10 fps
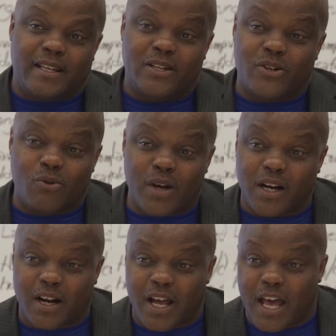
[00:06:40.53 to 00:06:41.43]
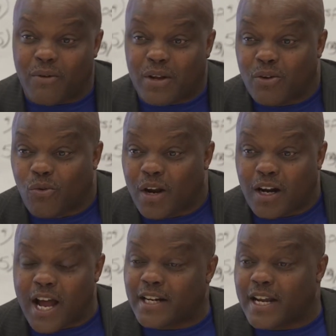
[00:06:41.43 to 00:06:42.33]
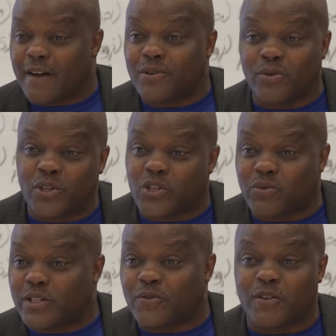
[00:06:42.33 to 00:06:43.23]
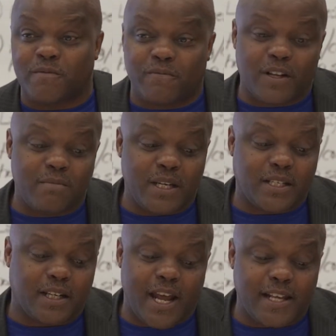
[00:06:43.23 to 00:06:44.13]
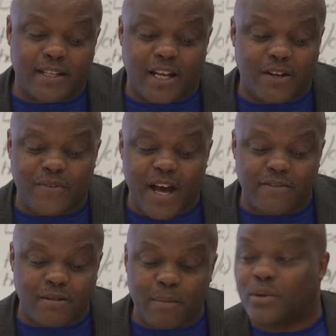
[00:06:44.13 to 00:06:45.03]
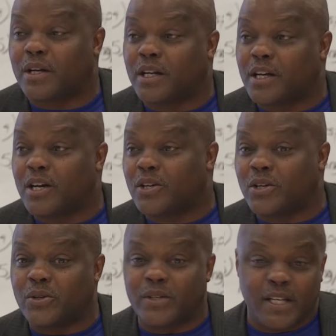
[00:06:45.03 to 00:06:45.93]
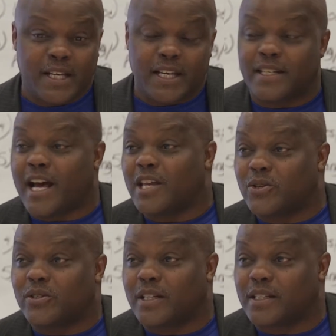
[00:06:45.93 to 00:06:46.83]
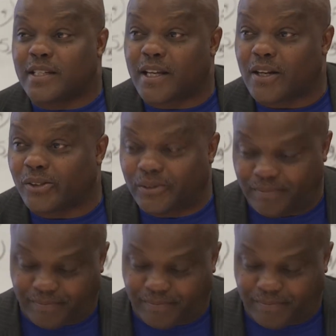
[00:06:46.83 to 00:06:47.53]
1 o'clock, 1 o'clock in the afternoon in the streets of Flint, Michigan, 1985, somebody put on a gun on you, it's not usually to say hello.